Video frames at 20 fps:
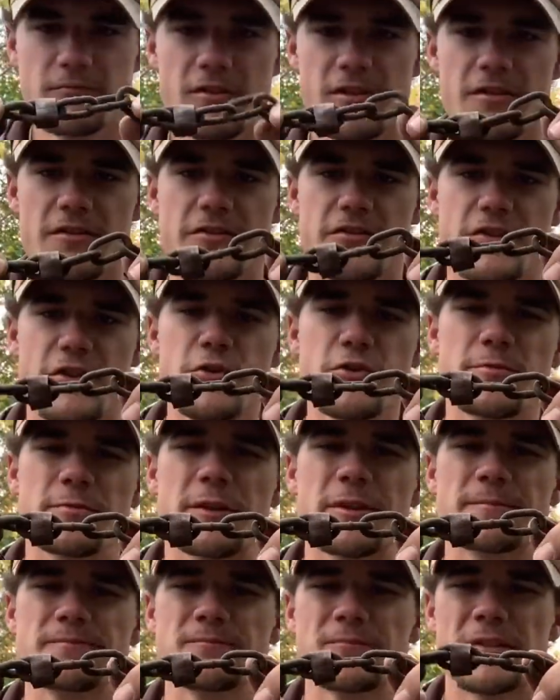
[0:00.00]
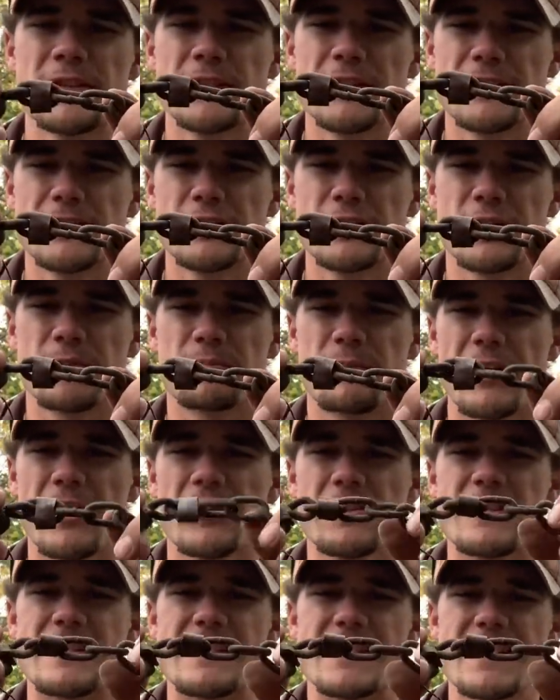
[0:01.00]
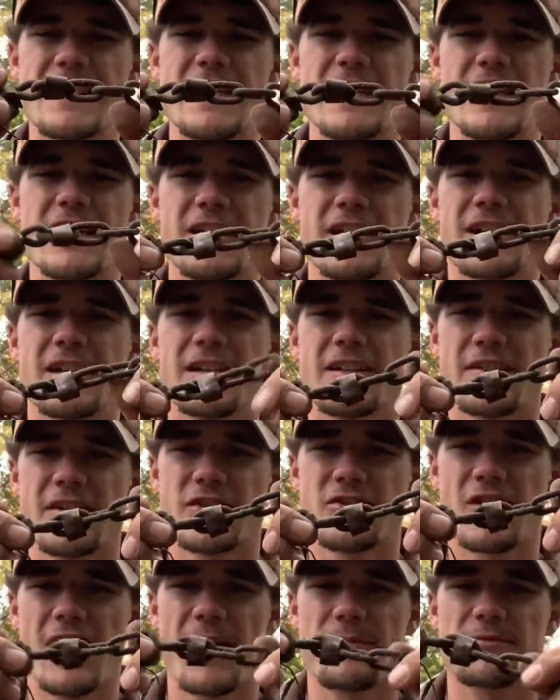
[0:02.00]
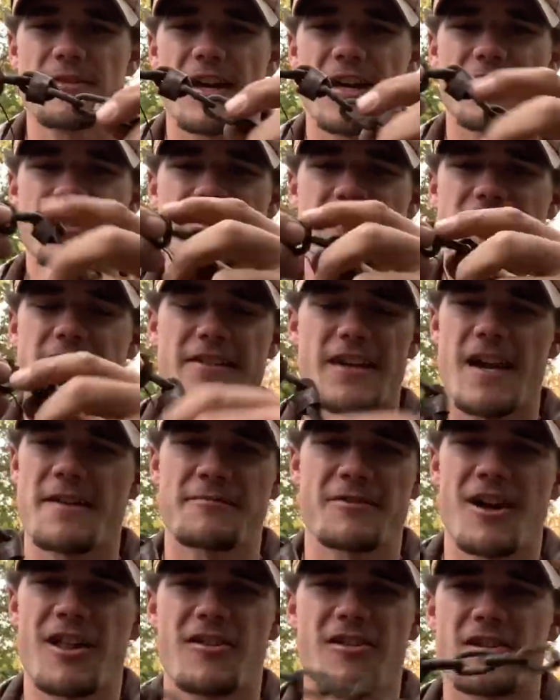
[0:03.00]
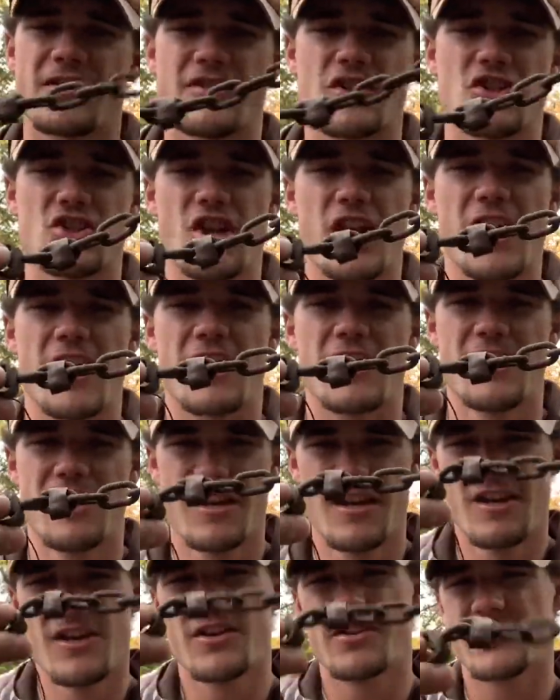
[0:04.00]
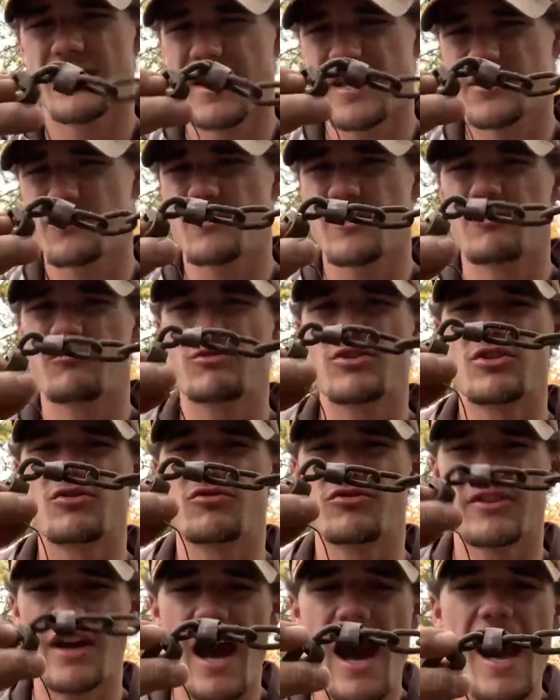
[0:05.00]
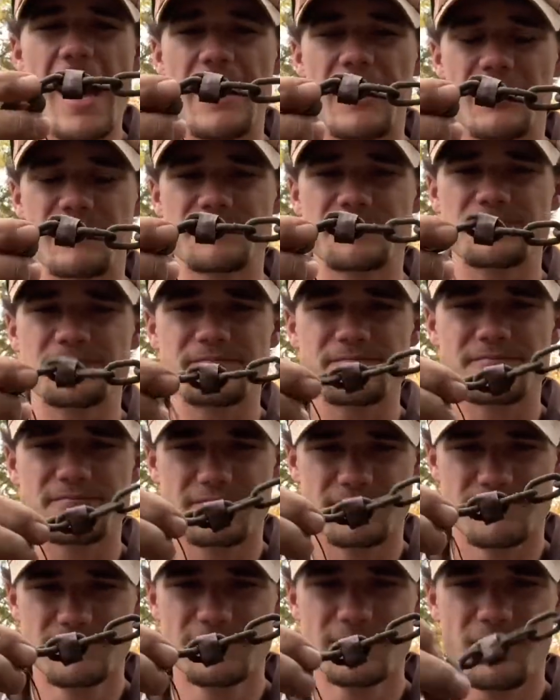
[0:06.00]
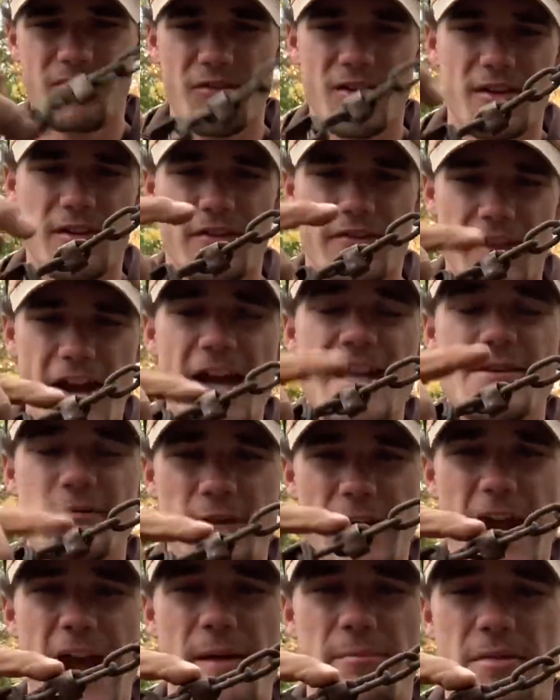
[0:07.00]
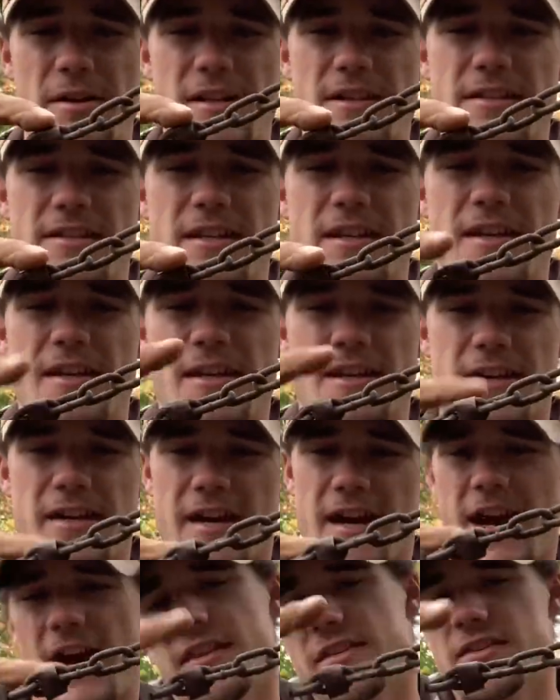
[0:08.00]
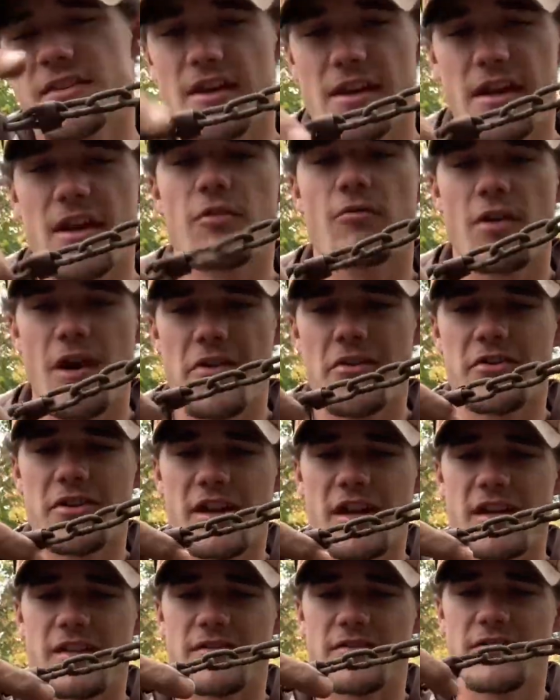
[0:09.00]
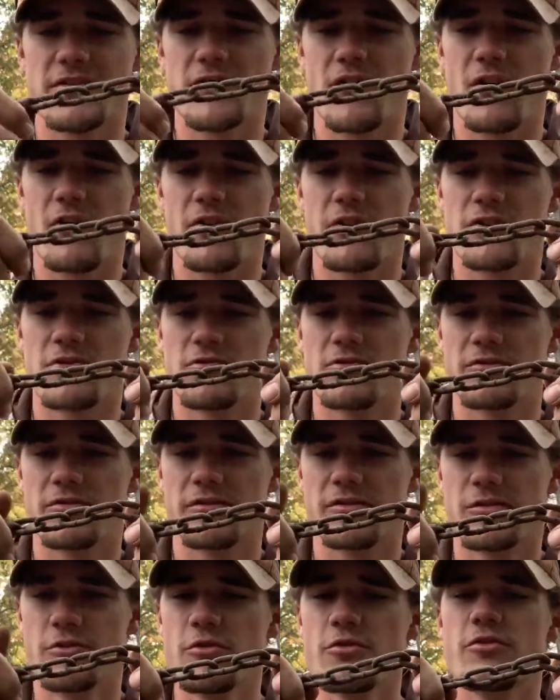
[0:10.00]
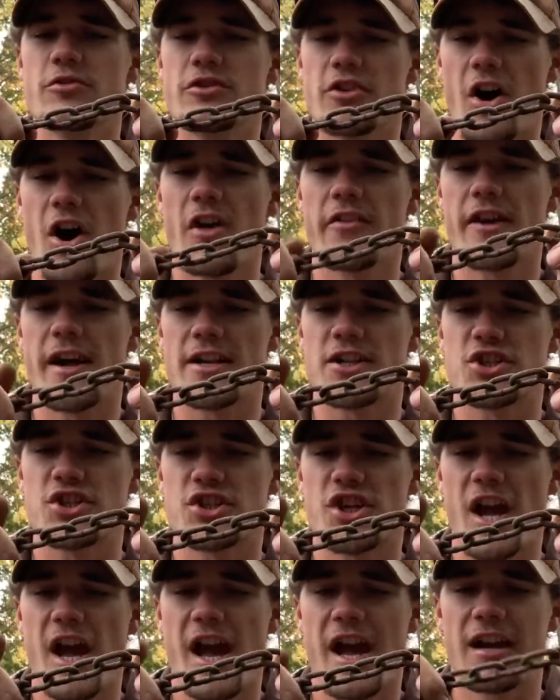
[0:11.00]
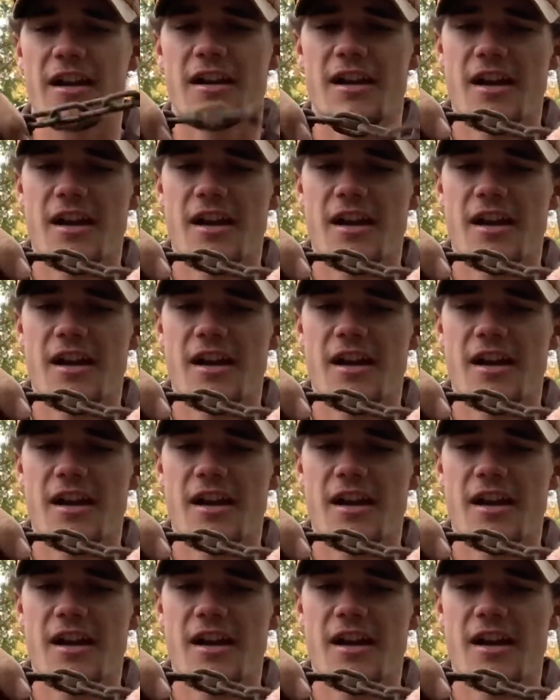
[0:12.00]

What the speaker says: excuse me, you can barely see the trap tag. It's the same color as the chain. So that's when you dye them, that's what happens, and then they get weathered in. So you lose all that shine.